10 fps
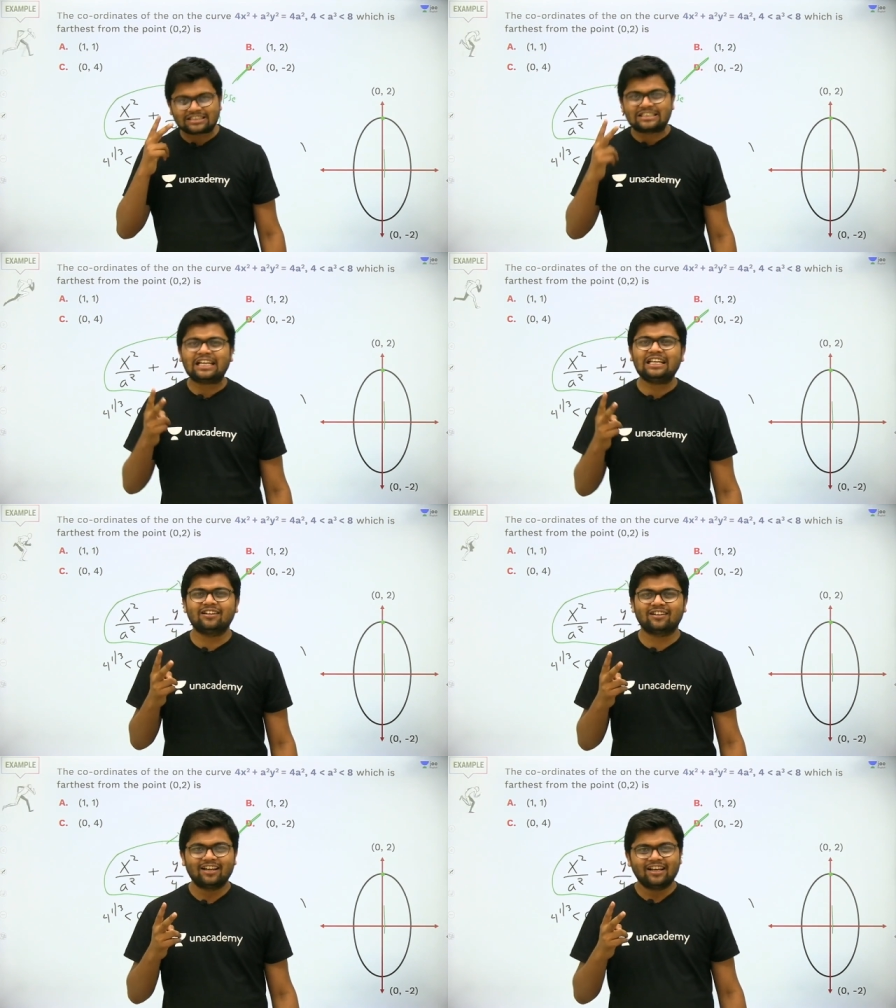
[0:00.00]

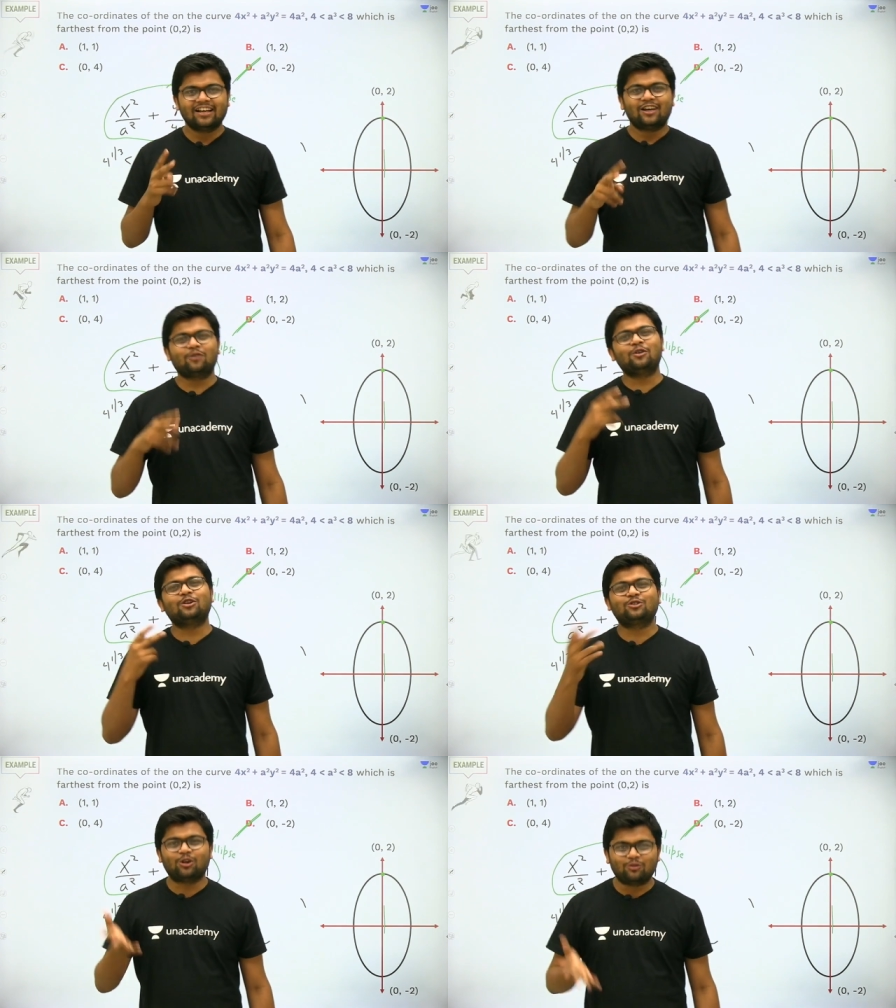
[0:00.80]
Second, you
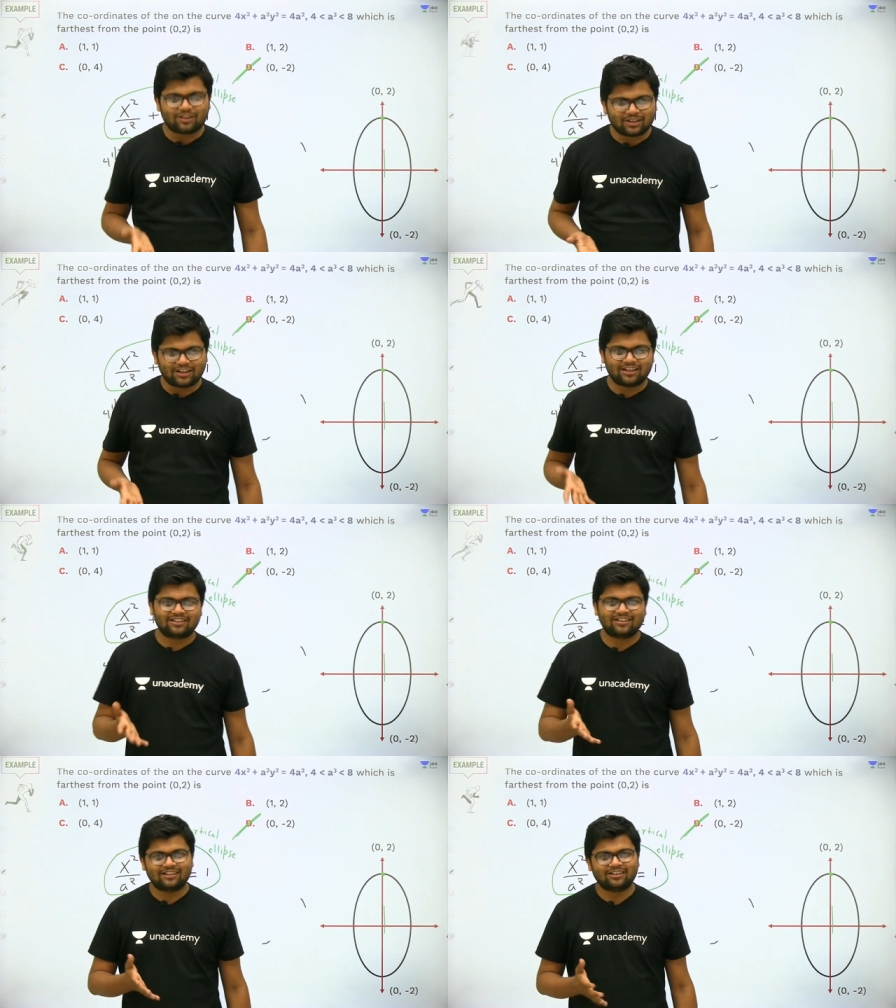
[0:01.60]
will not solve it.
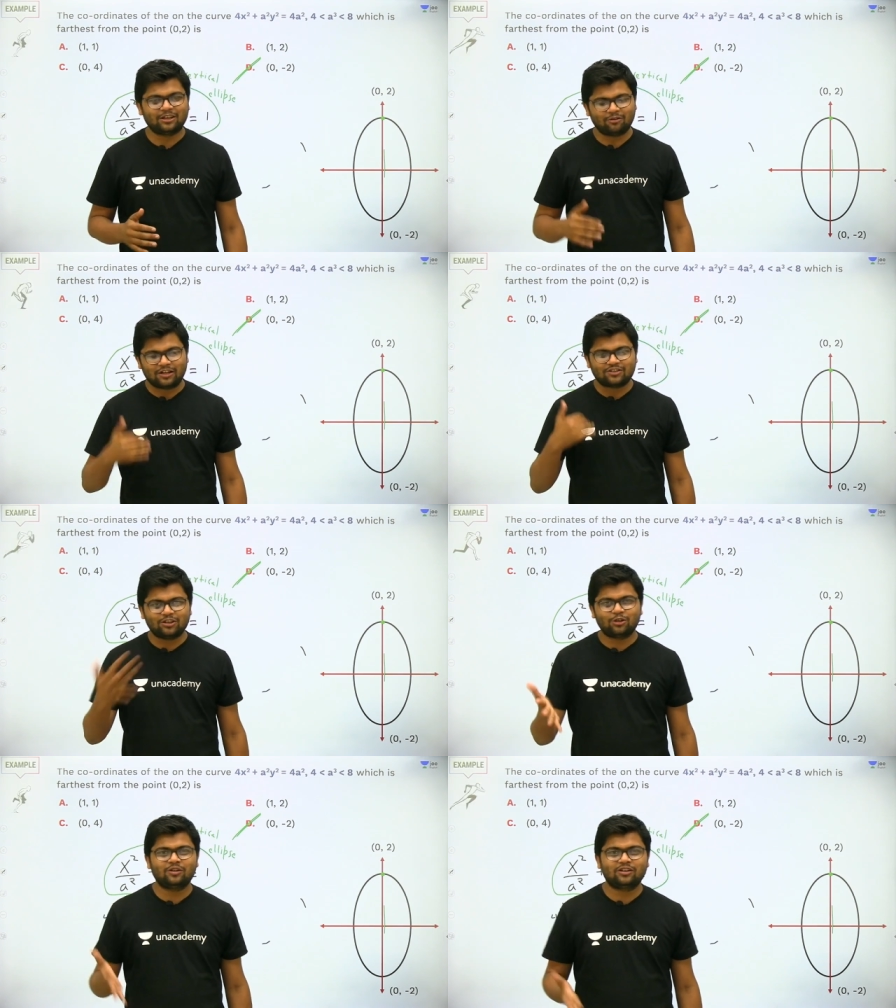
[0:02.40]
It
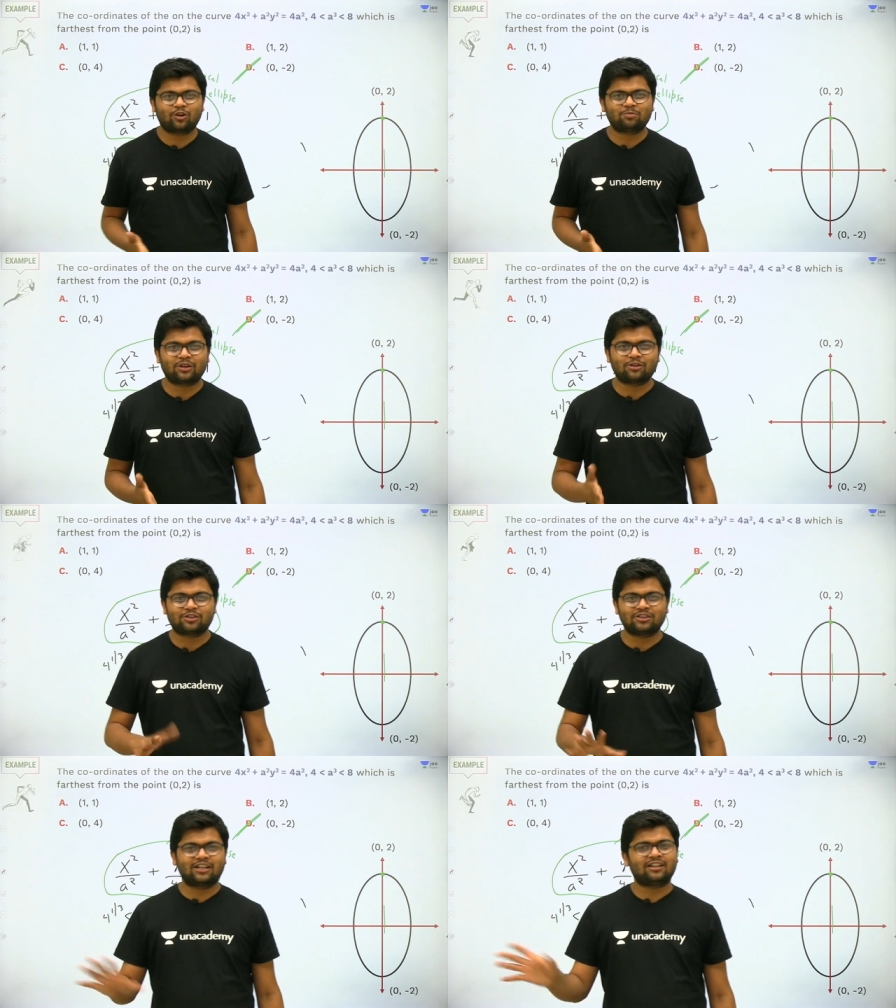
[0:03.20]
eventually you will drop the
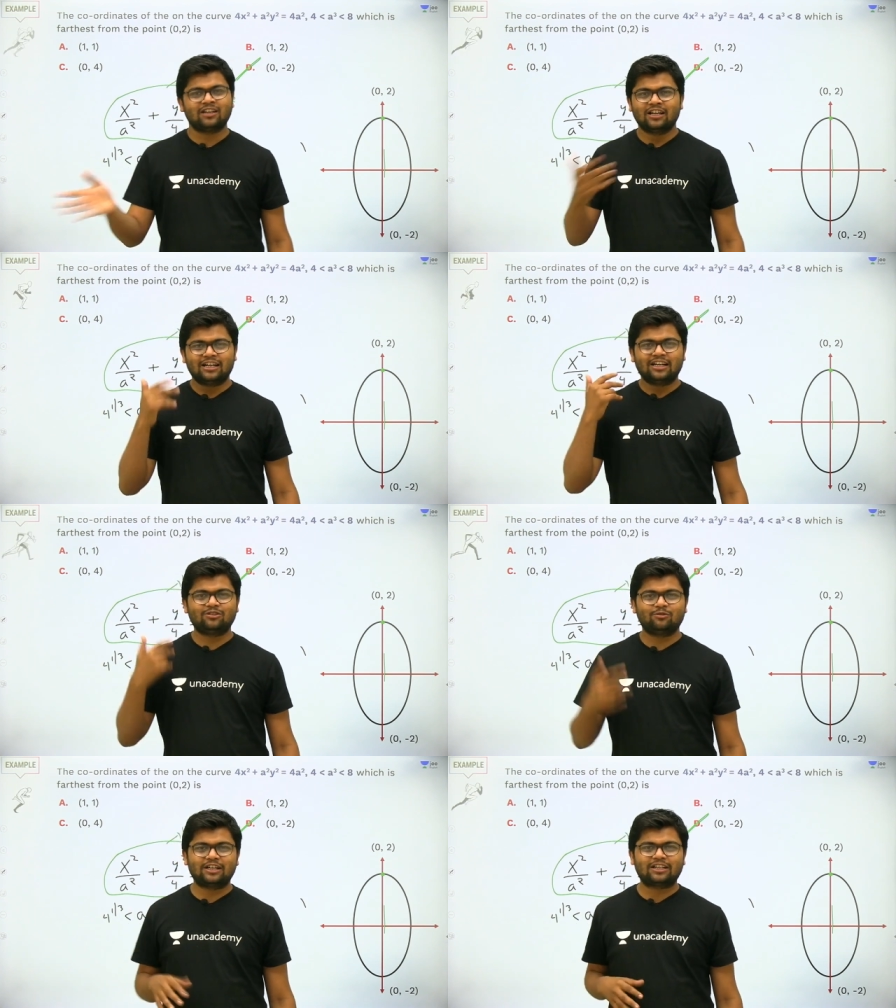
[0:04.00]
question that it
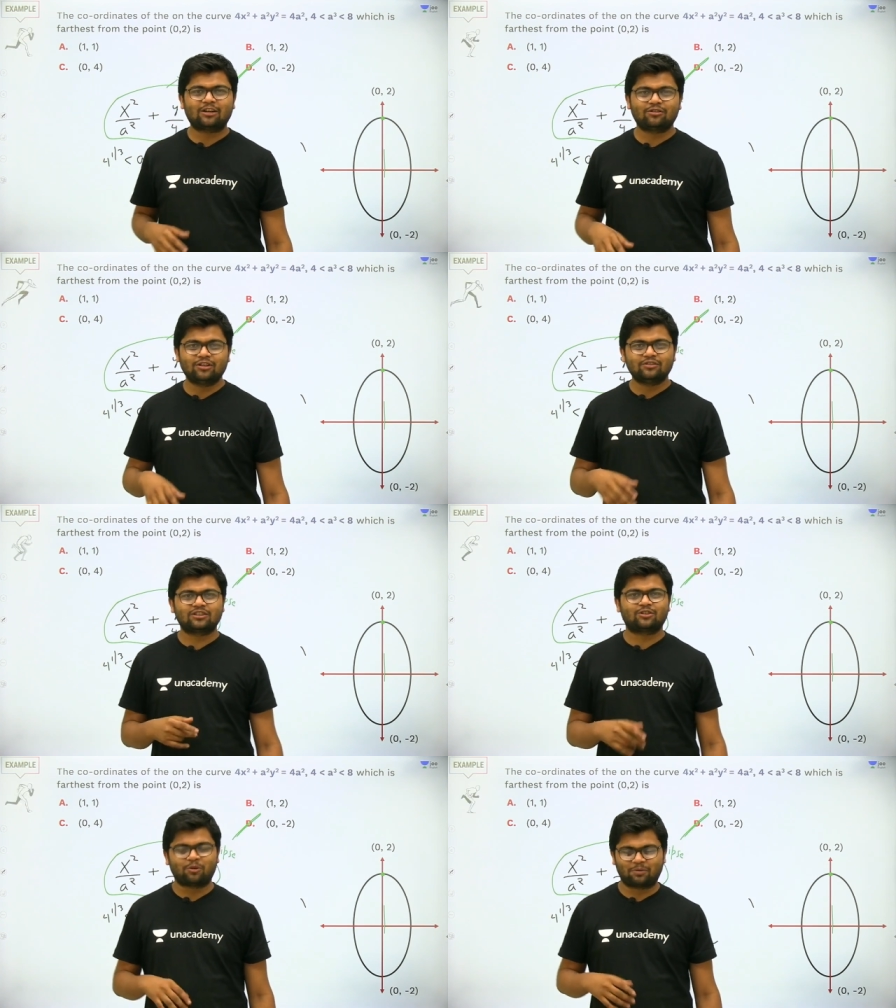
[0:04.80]
is very calculative,
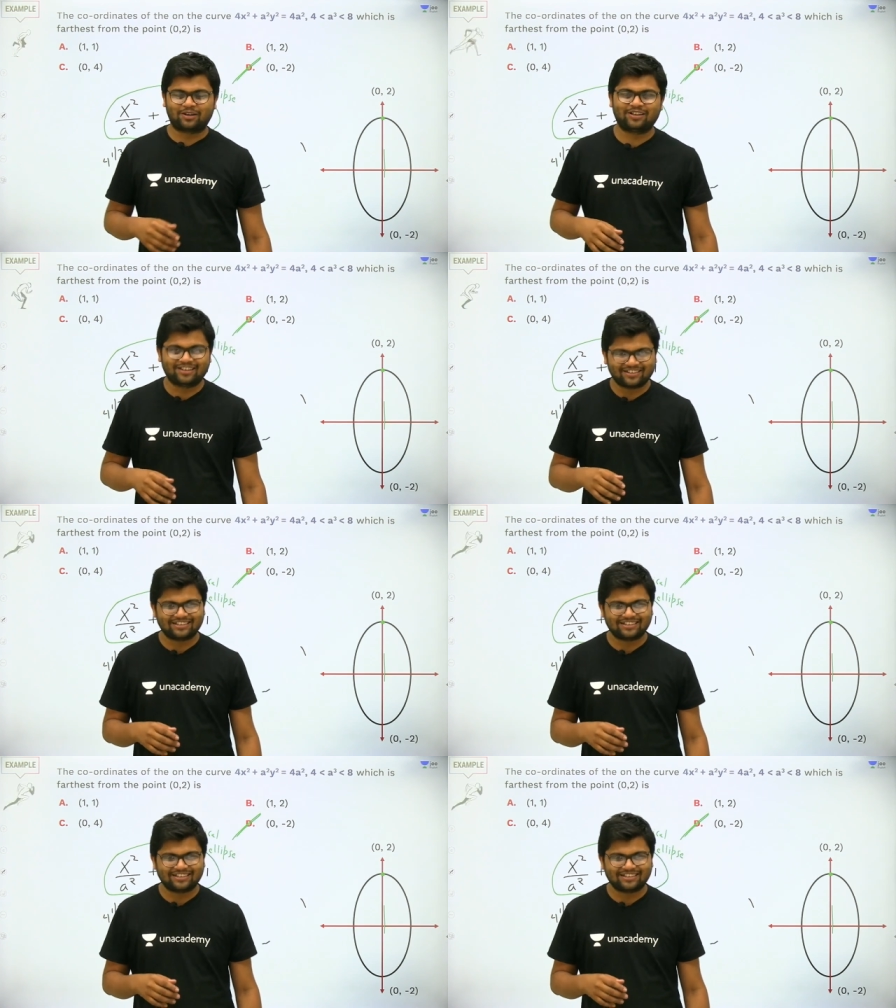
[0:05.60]
just drop it.